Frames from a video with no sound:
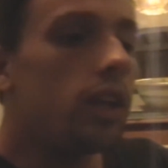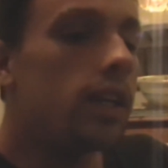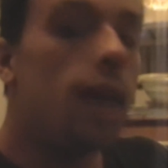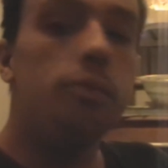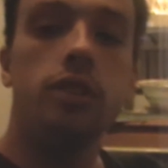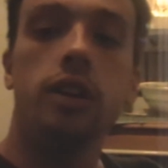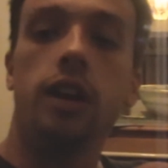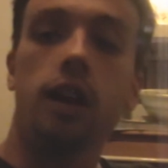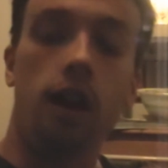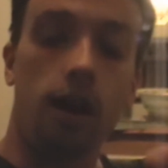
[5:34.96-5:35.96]
capture
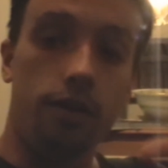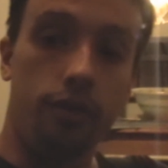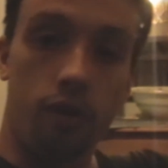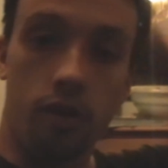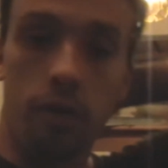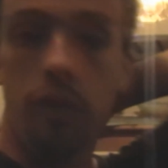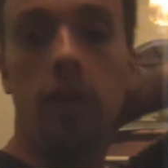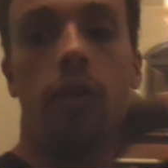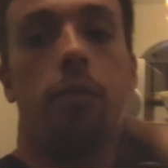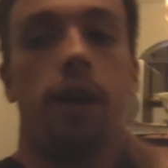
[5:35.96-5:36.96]
card for
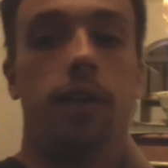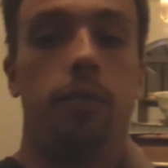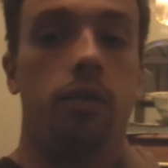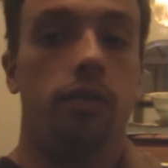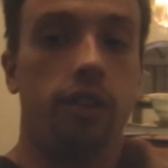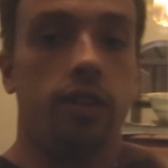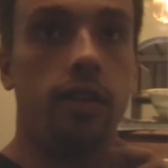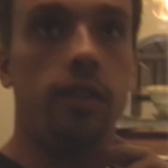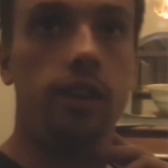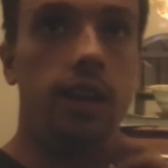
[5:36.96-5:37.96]
my Xbox
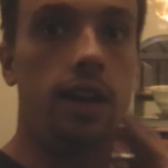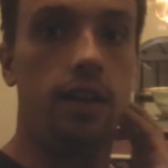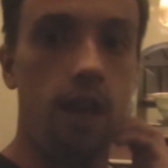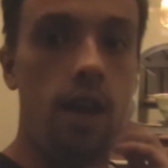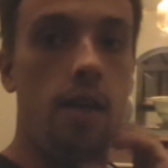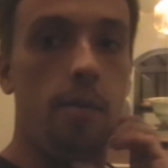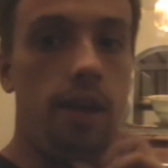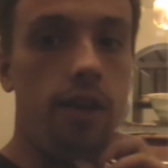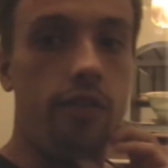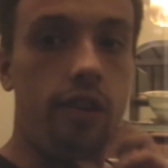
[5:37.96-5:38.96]
360 and
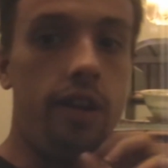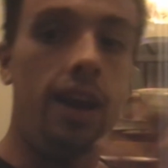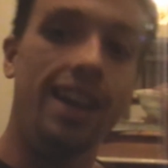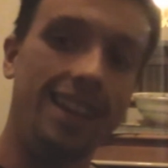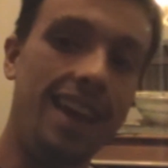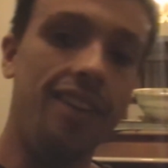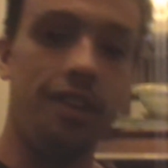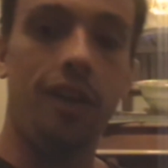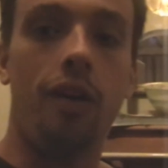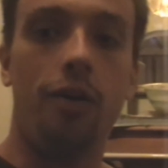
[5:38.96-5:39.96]
PS3. Yes,
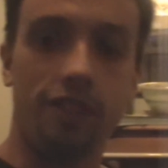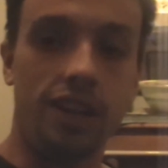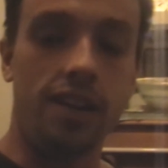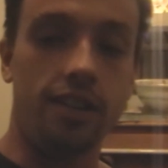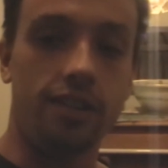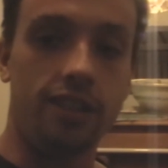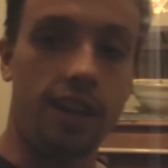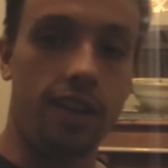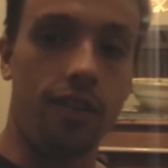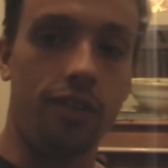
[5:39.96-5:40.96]
I got old gen
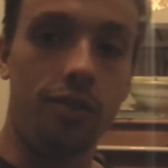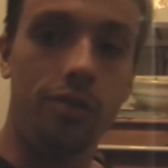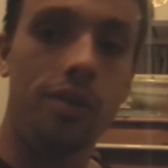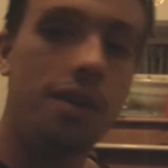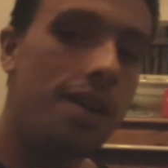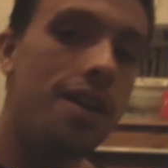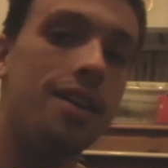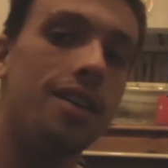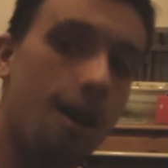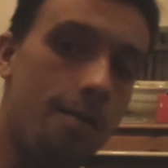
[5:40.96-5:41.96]
consoles.
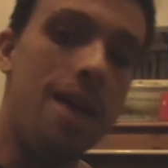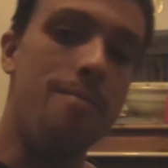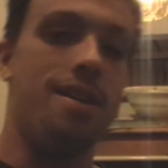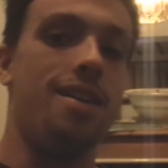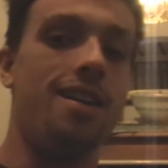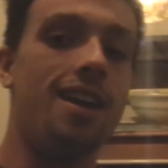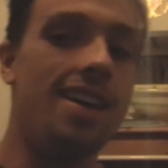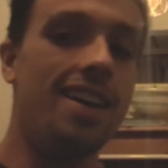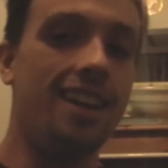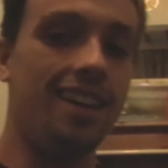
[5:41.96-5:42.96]
Come at me.
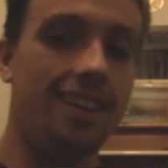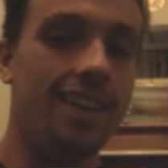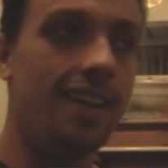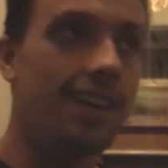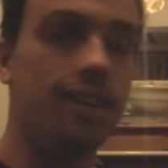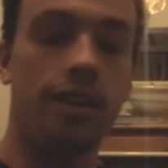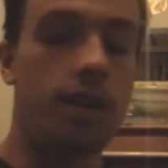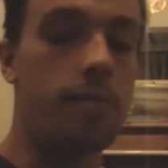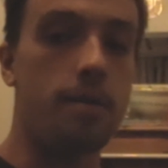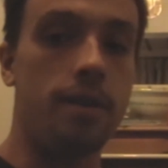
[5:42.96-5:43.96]
Don't
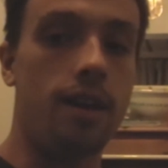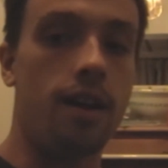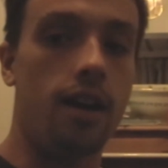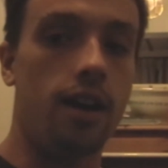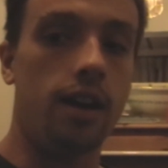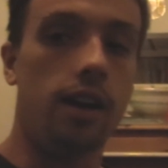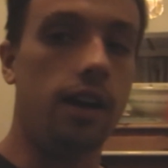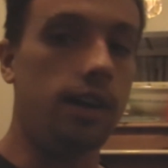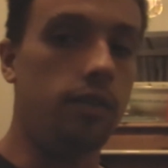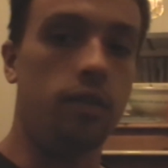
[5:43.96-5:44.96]
come at me.
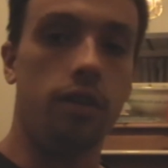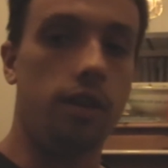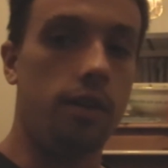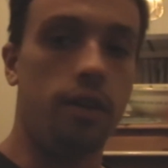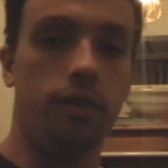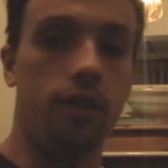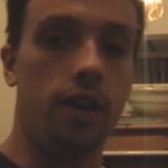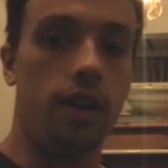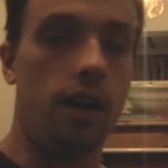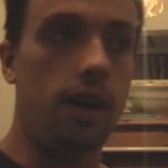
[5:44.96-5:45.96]
I do not know how to
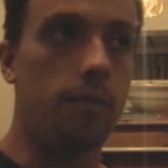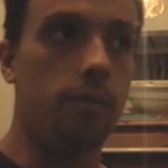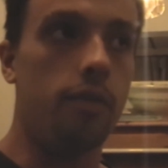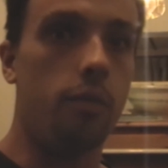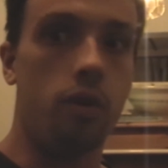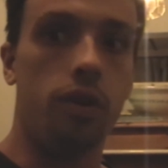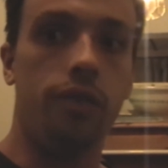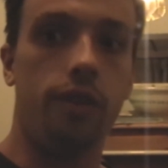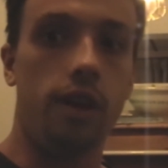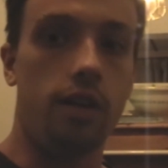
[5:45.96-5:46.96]
fight. I am the worst
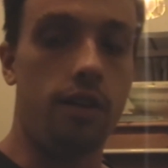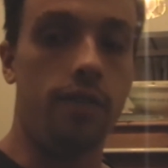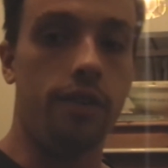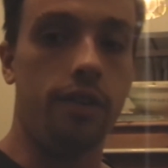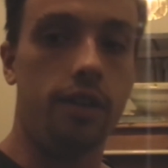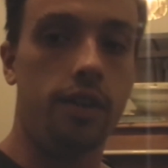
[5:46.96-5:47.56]
fighter ever.